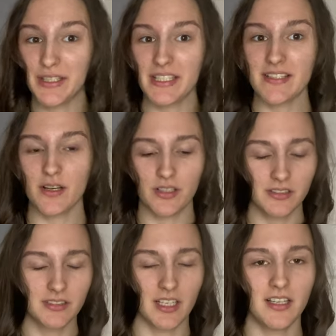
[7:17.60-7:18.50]
Is
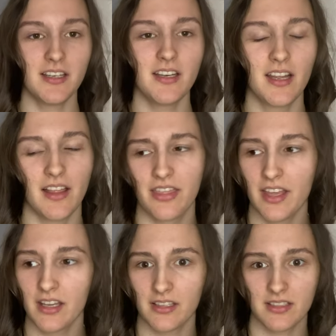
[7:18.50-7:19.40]
all done. I
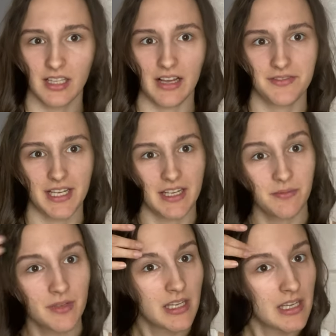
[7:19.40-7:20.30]
think I still have
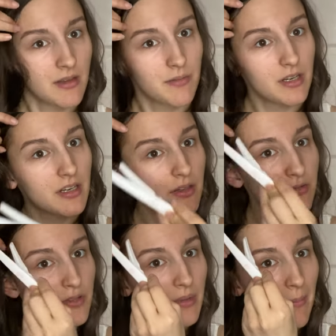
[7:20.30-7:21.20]
time. I'm gonna now
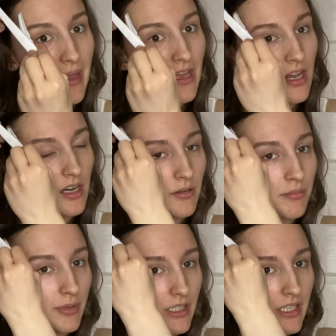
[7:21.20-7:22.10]
do my makeup,
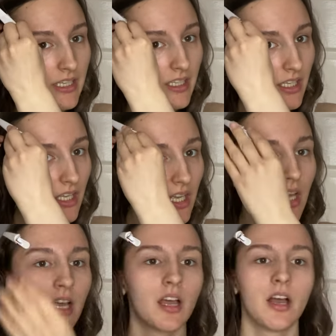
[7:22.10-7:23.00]
but like
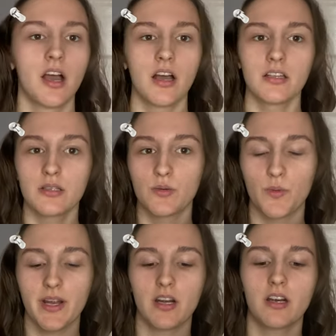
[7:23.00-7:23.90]
I
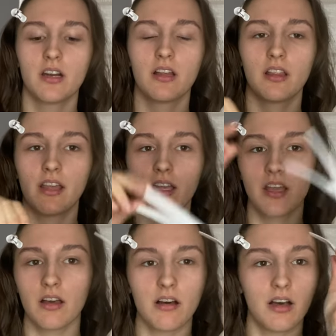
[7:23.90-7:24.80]
swear,
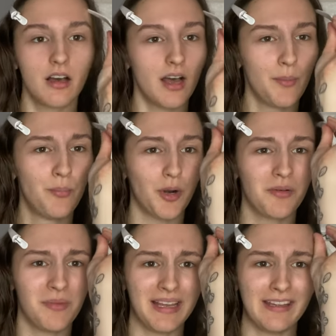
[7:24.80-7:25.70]
like I
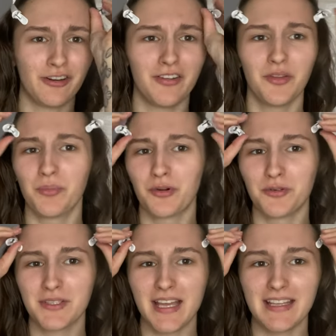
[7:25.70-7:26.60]
burnt my ear in the
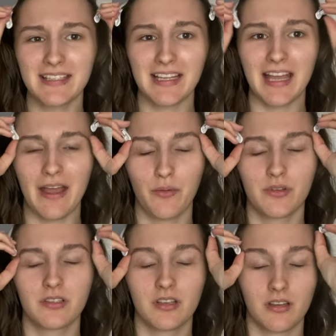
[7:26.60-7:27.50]
process. Like it
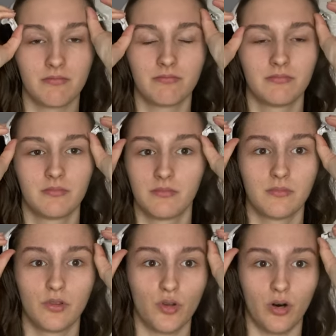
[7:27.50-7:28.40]
was
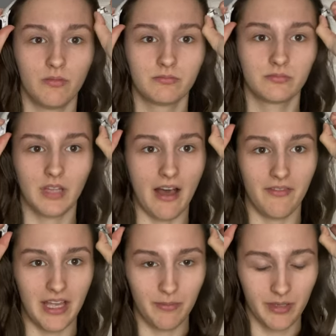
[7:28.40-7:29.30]
not a
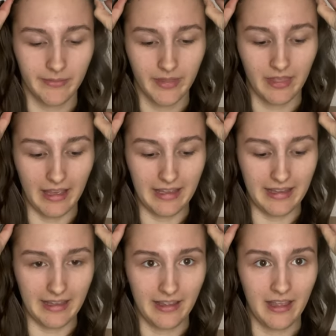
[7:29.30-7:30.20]
vibe,
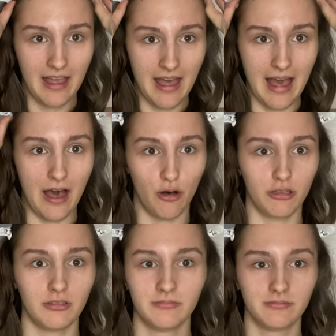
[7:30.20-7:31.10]
like at
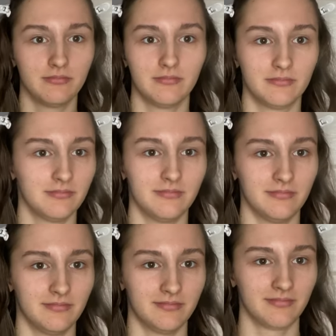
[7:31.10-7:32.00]
all.
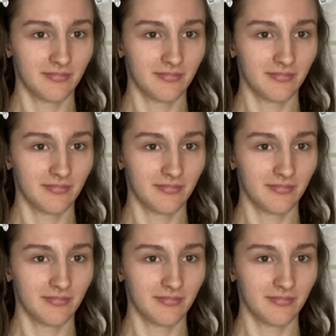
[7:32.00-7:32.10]
Mm-mm.